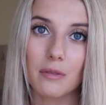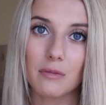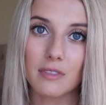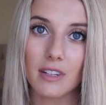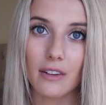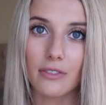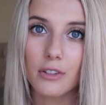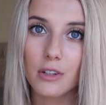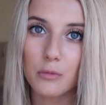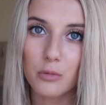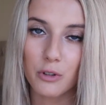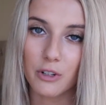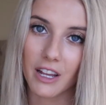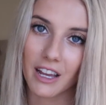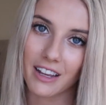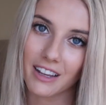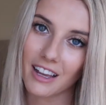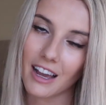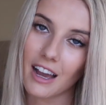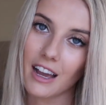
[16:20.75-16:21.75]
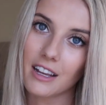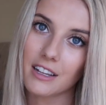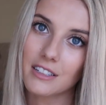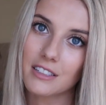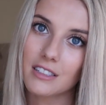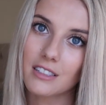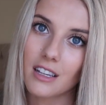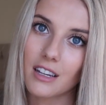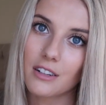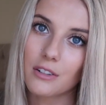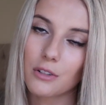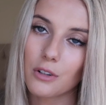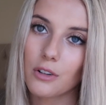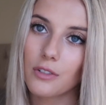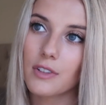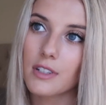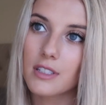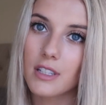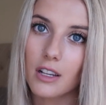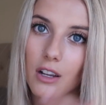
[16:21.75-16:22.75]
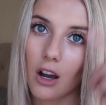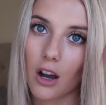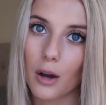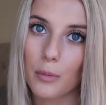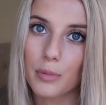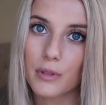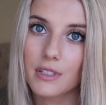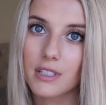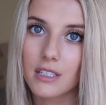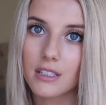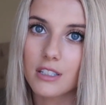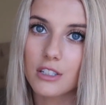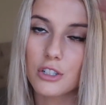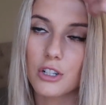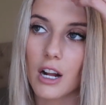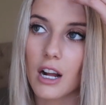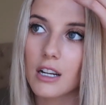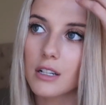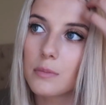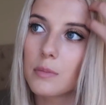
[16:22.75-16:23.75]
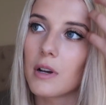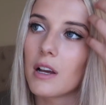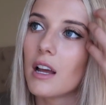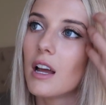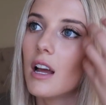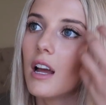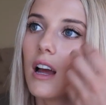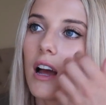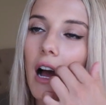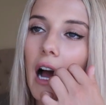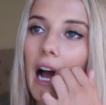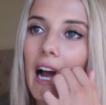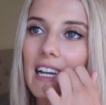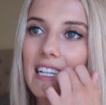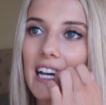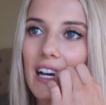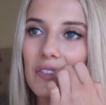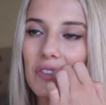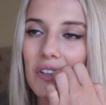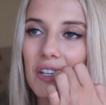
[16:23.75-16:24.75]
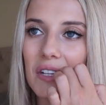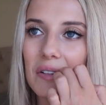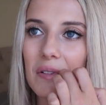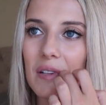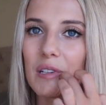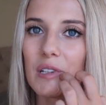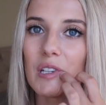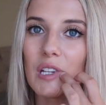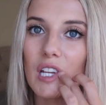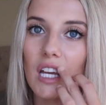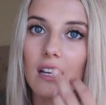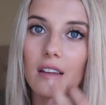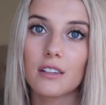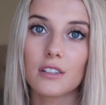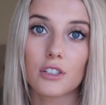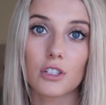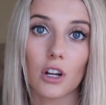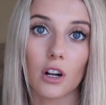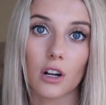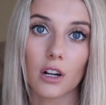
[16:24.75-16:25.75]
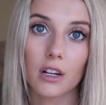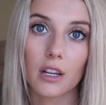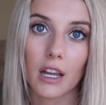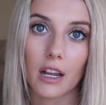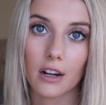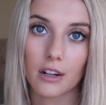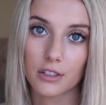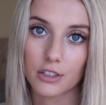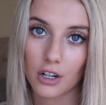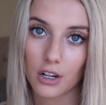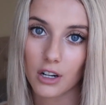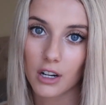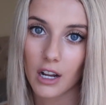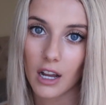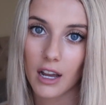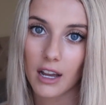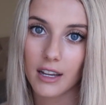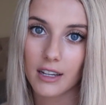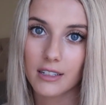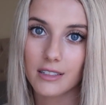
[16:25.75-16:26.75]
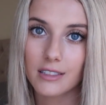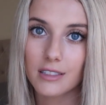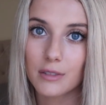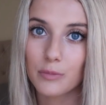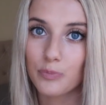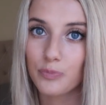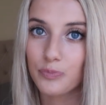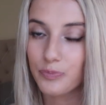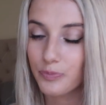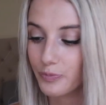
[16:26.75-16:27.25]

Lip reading: Definitely brunette guys. I don't know if it's like opposites attract, but I definitely am into dark hair, dark eyes.